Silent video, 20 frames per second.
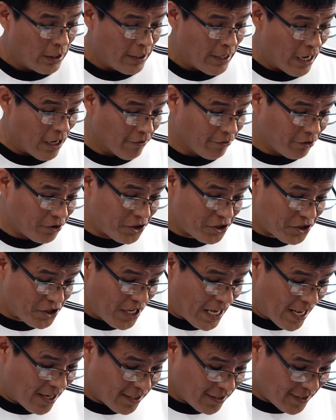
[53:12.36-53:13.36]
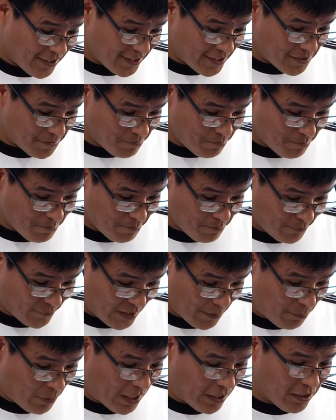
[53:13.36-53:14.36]
Now, if Christianity is
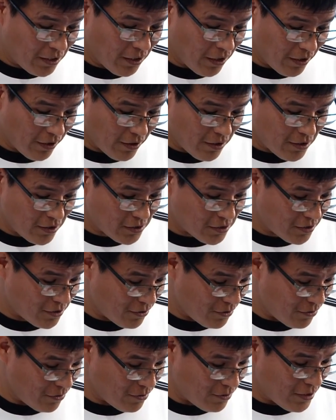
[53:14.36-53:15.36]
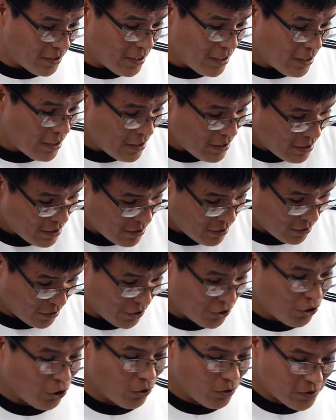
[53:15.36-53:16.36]
depending on this dude,
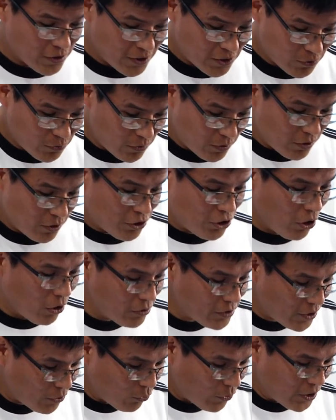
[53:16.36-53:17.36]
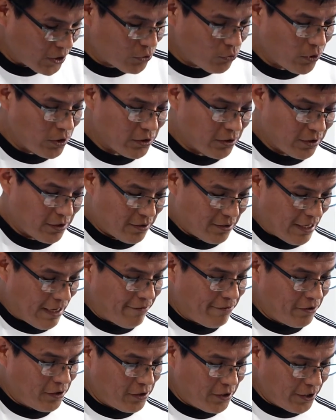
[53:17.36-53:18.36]
the chosen, chosen ones will
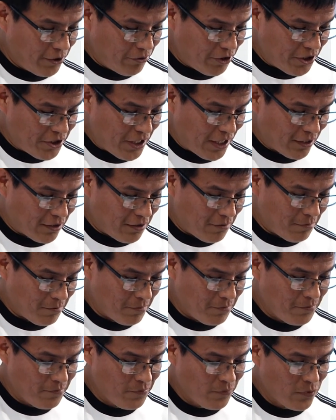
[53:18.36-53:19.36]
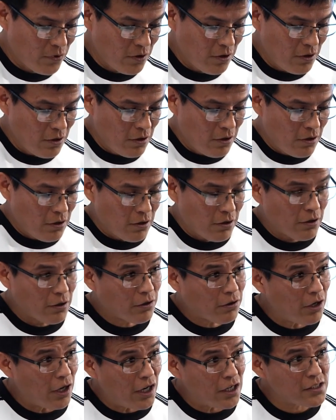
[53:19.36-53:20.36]
definitely reject him. The
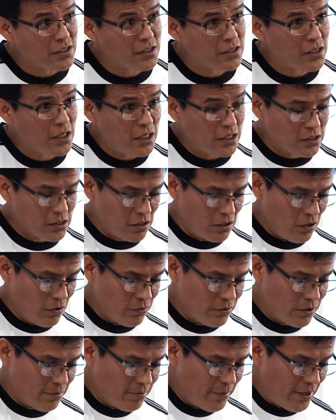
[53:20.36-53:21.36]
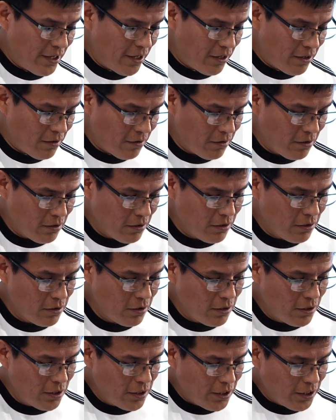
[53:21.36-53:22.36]
cross is his alone to bear.
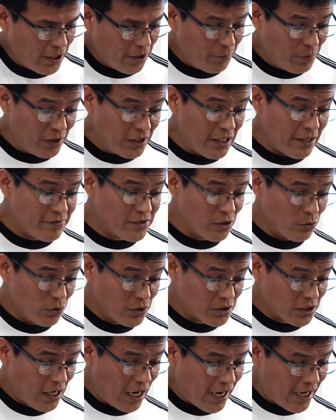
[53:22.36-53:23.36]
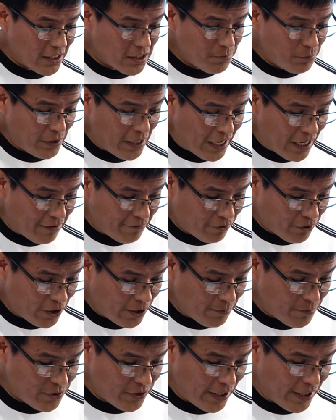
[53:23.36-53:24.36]
He believes it was God's plan for
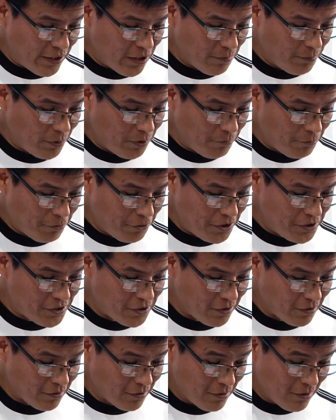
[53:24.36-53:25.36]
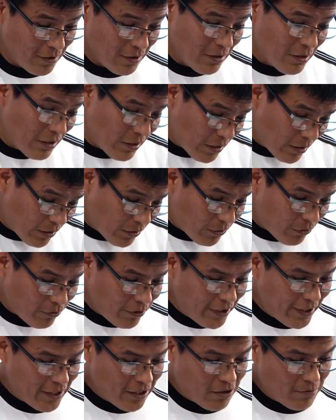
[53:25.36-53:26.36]
him to end up in prison,
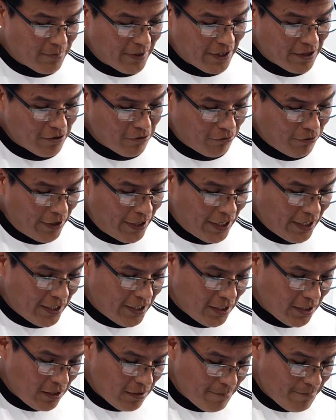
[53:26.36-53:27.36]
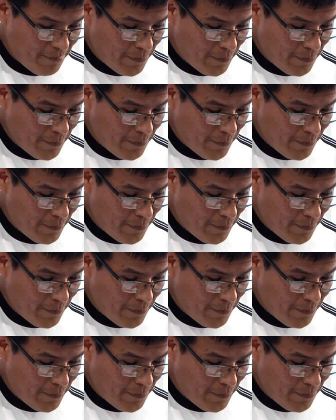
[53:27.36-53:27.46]
where, by the way,